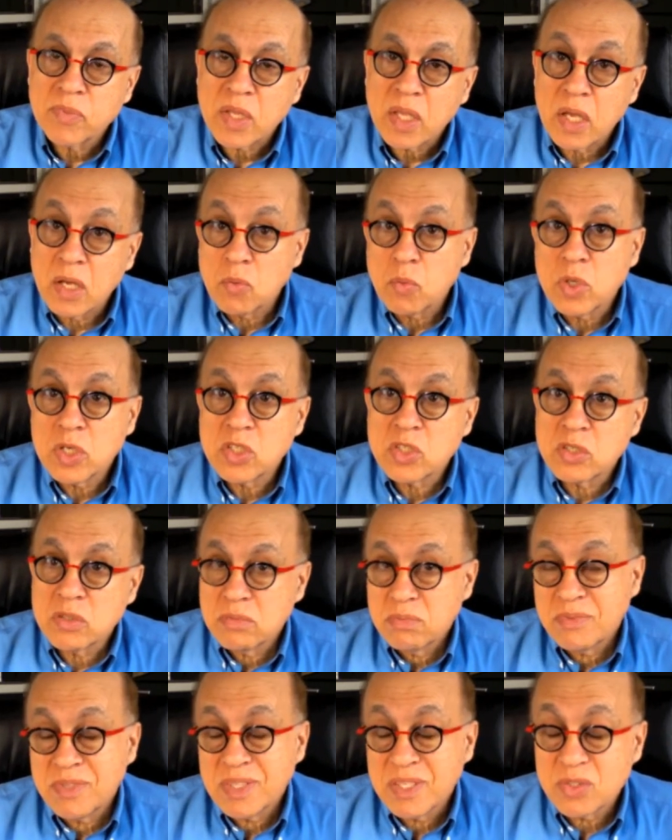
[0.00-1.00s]
in
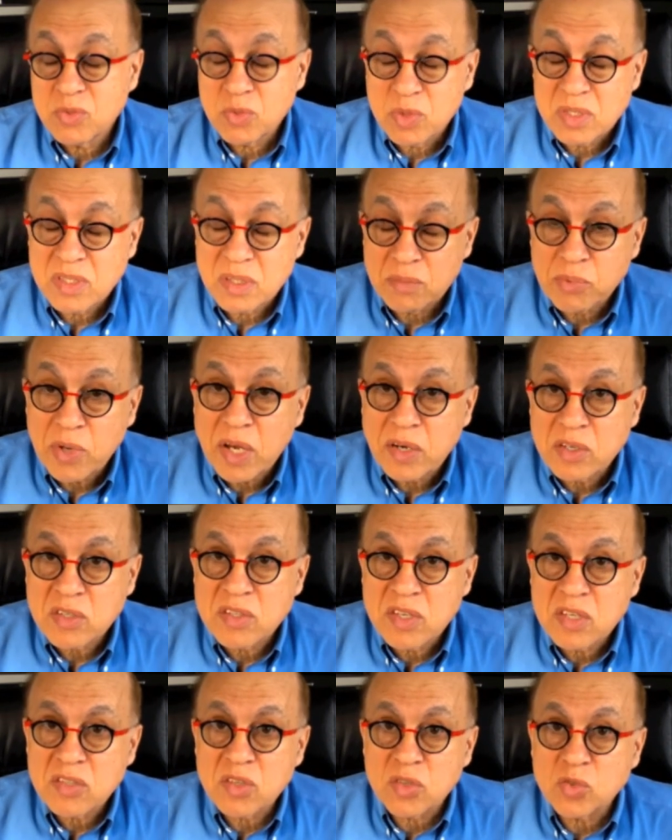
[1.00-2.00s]
which this was the
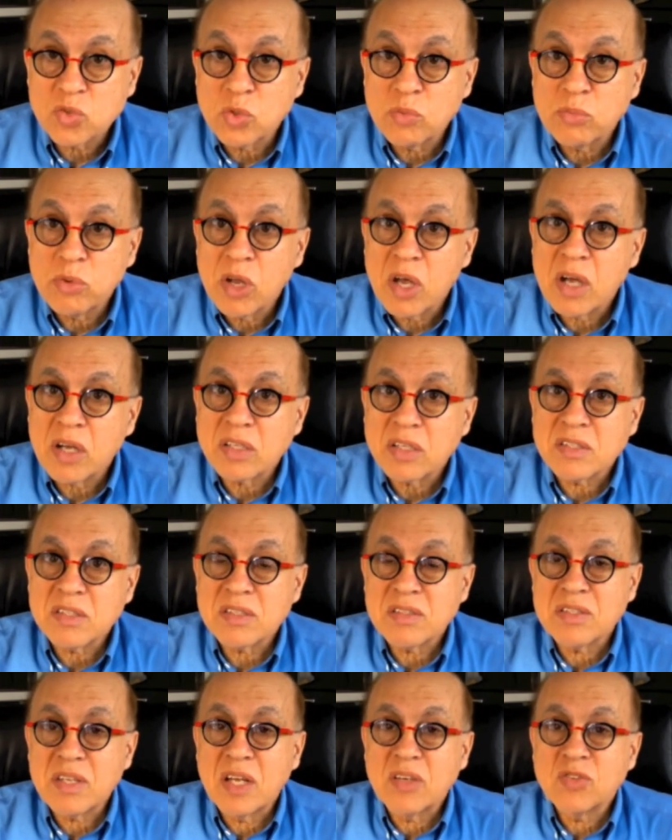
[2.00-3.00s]
predecessor to blogs,
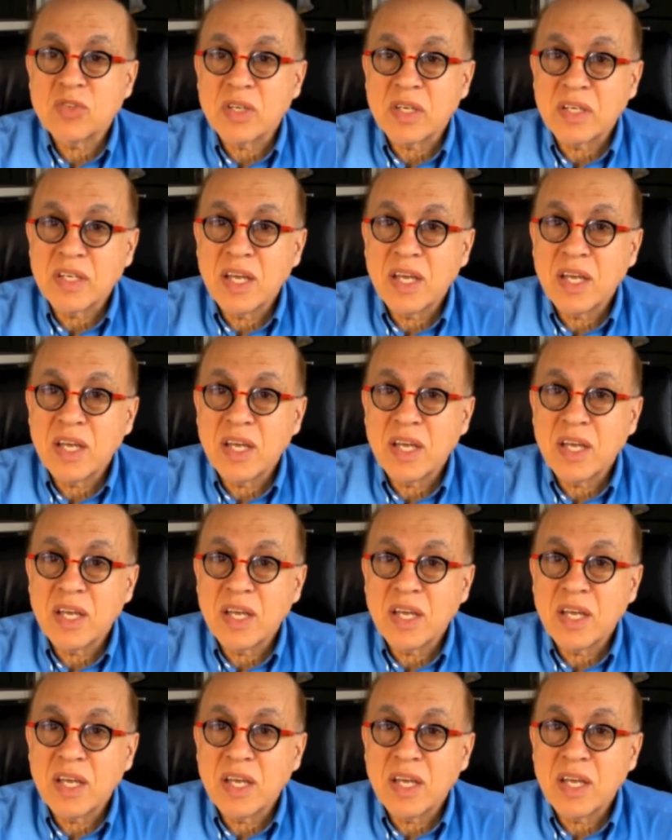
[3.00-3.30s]
essentially,